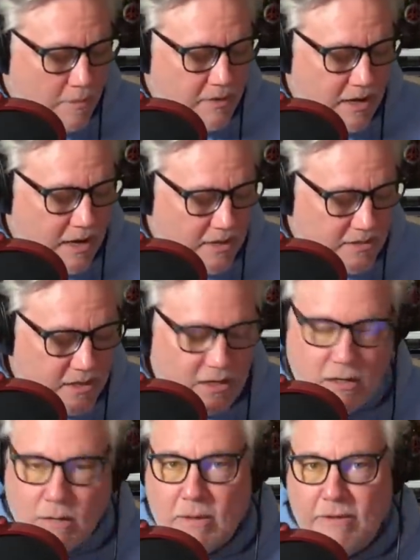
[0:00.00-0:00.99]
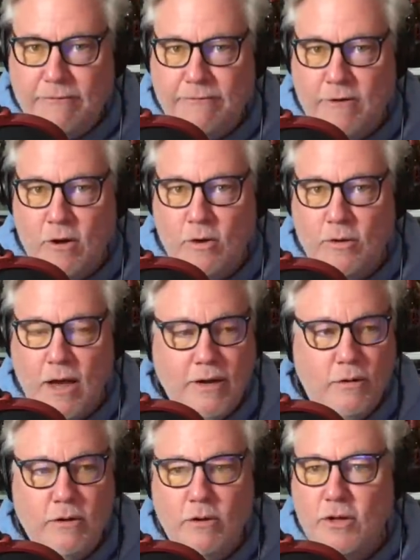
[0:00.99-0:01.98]
I mean, I did it on my phone. I
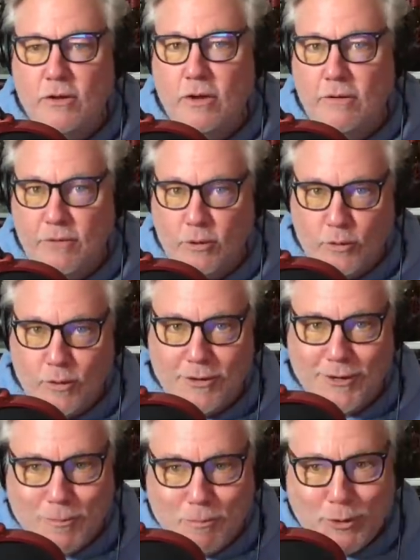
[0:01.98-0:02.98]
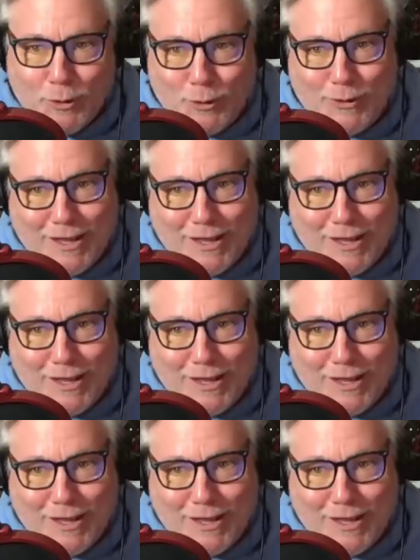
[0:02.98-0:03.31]
don't know if you can do it on a computer.